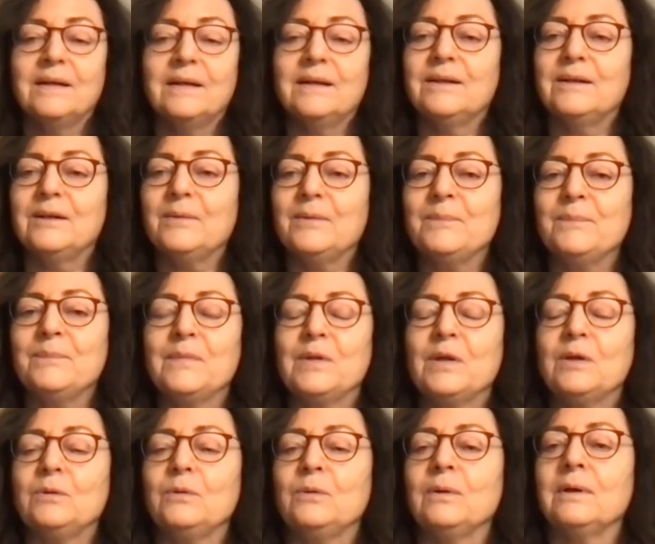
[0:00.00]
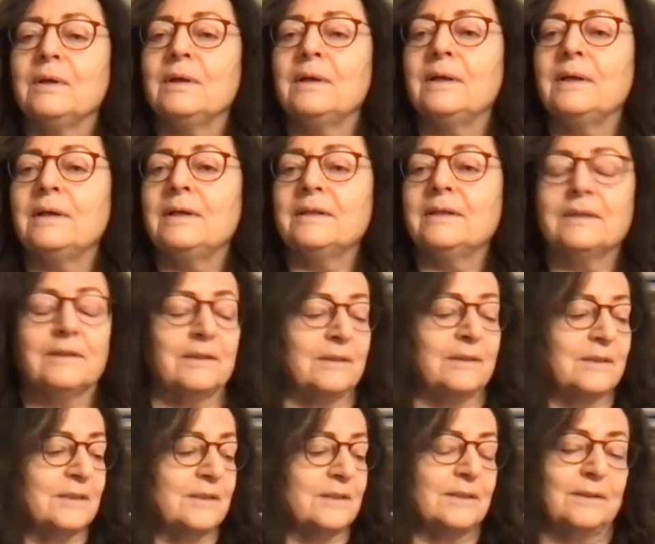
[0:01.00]
Um, Nora Alter
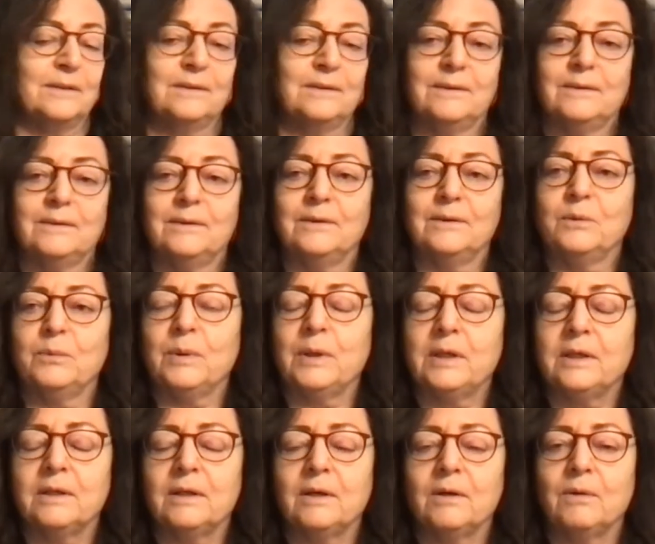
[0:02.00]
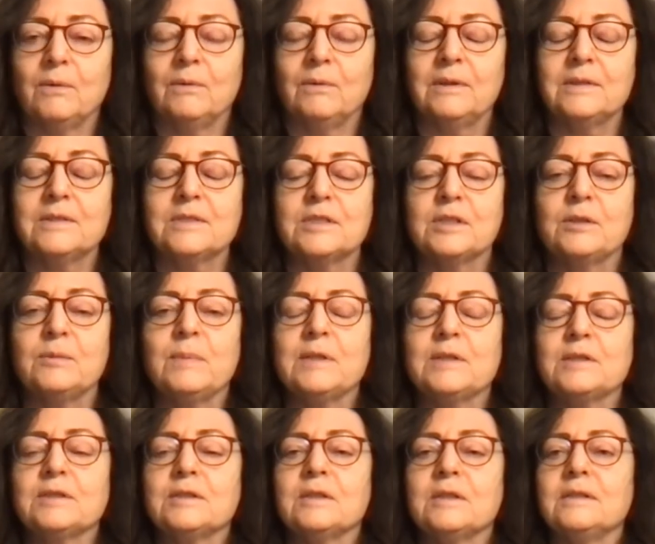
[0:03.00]
is uh, uh, well known in
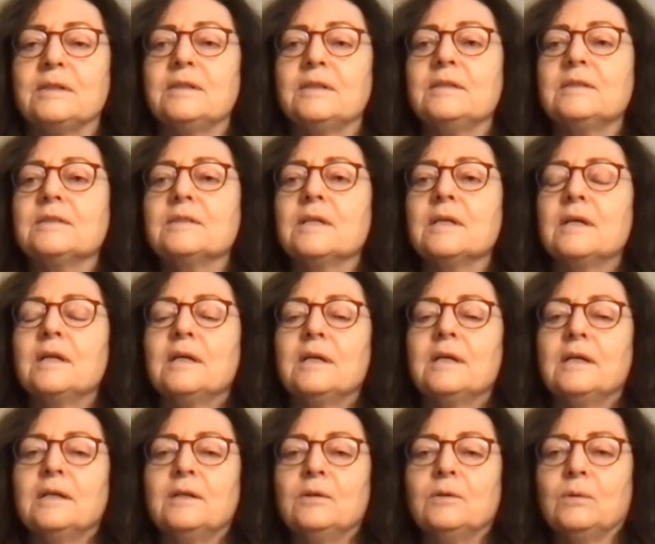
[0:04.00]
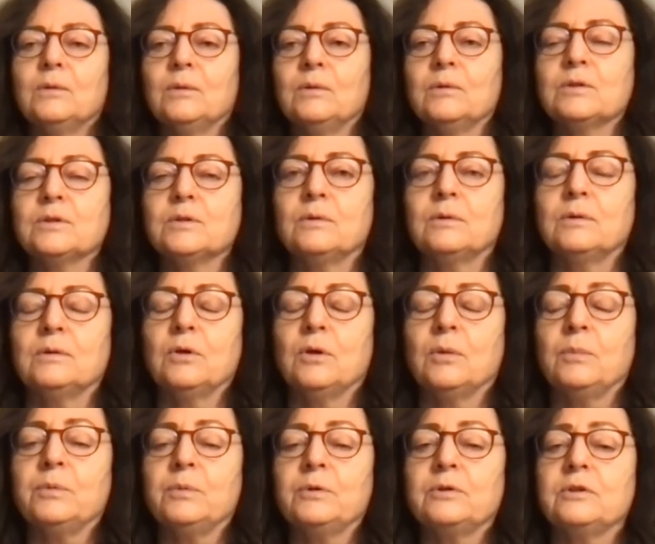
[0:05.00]
cinema studies and also in
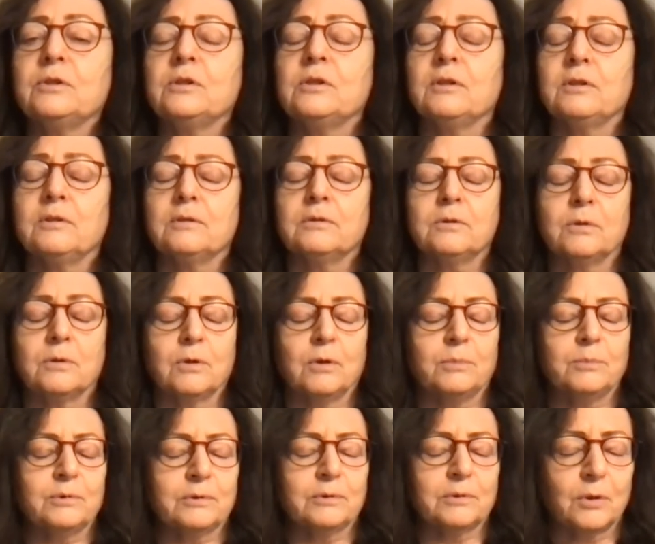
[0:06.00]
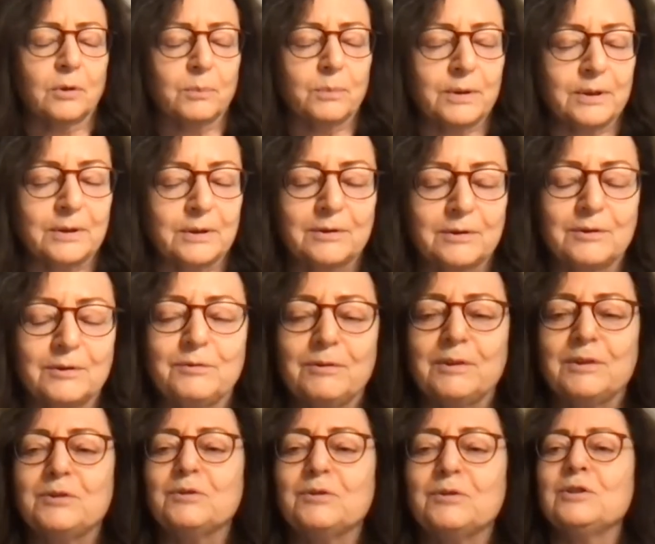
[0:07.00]
comparative, comparative
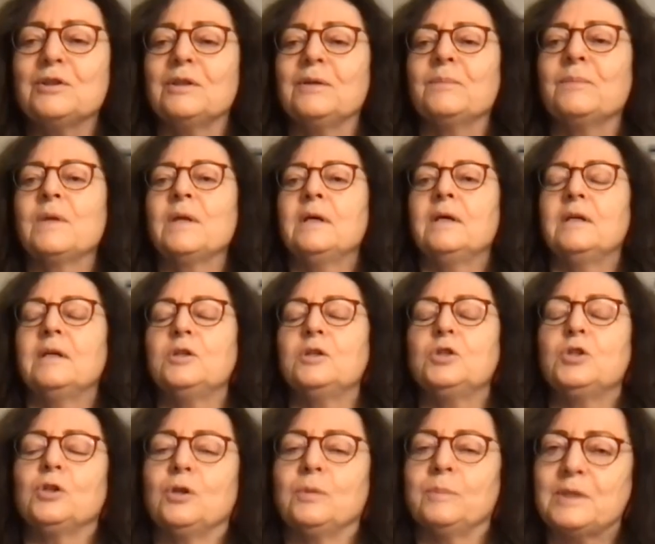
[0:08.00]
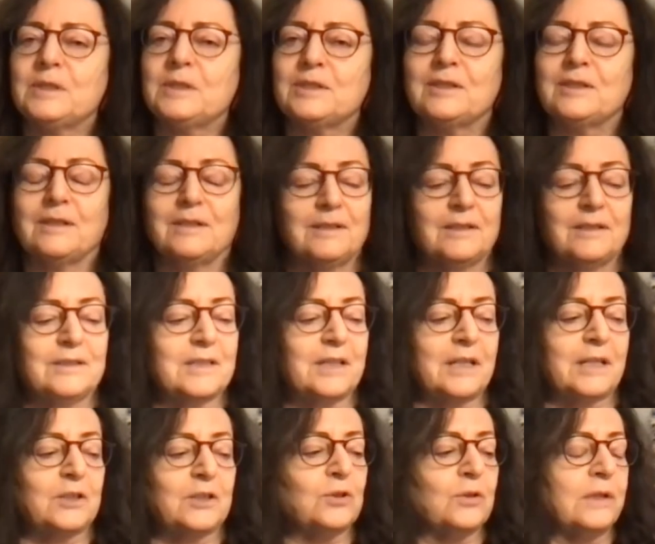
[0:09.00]
literature and German studies.
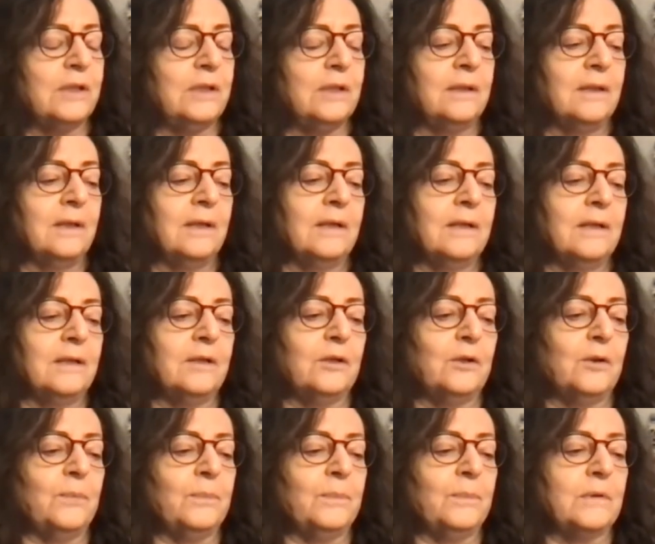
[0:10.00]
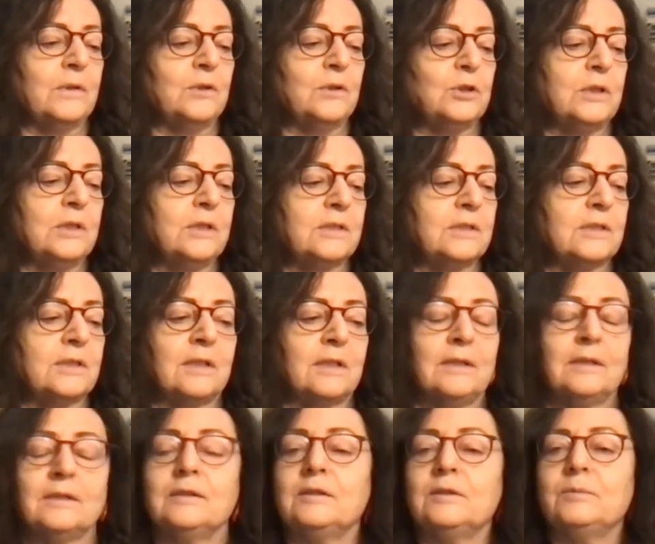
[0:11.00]
Actually, um, she
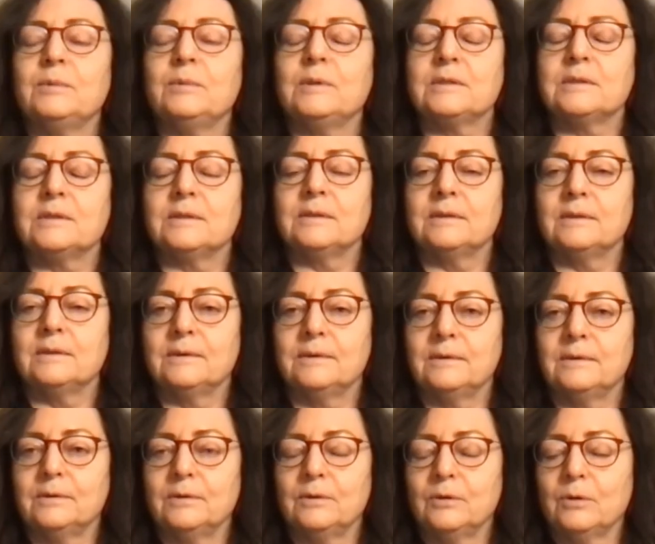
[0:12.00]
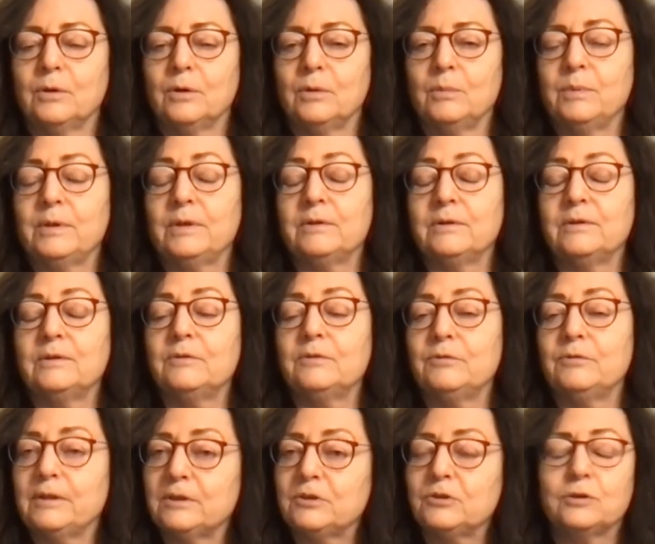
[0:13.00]
started with uh, uh, comparative
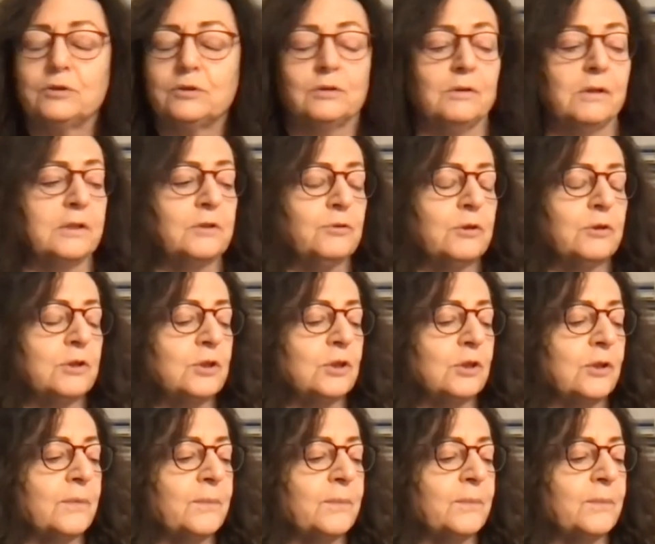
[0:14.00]
liter literature,